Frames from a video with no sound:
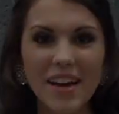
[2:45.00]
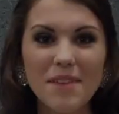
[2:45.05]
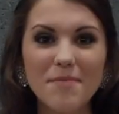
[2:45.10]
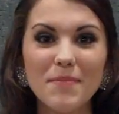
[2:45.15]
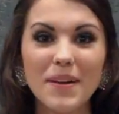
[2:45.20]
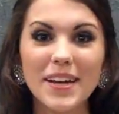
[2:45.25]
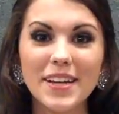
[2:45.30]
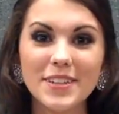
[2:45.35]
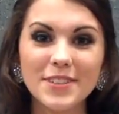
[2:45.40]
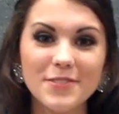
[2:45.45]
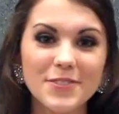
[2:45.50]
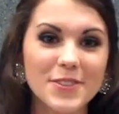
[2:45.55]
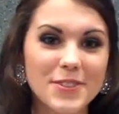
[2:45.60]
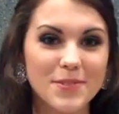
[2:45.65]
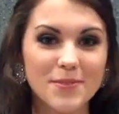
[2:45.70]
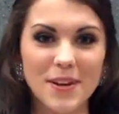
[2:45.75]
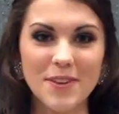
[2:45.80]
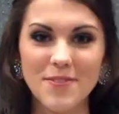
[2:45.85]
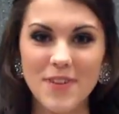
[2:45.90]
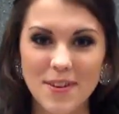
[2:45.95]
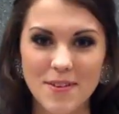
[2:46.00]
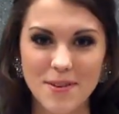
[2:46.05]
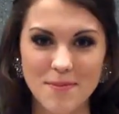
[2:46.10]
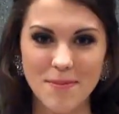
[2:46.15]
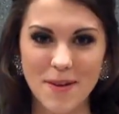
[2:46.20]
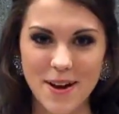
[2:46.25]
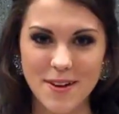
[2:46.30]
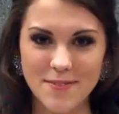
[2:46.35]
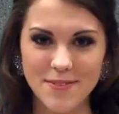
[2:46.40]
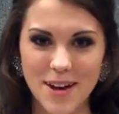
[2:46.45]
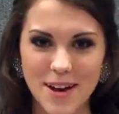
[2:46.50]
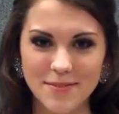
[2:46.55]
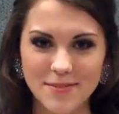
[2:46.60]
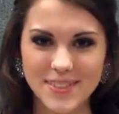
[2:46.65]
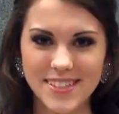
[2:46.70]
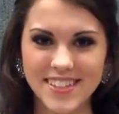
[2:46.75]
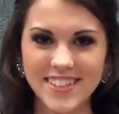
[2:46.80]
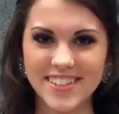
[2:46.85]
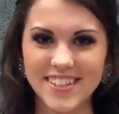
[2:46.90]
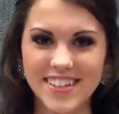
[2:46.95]
My interview is my favorite part of
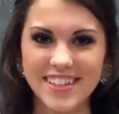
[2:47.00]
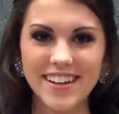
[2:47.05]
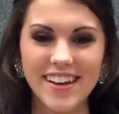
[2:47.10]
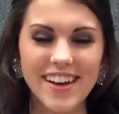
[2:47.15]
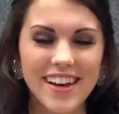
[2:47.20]
competition.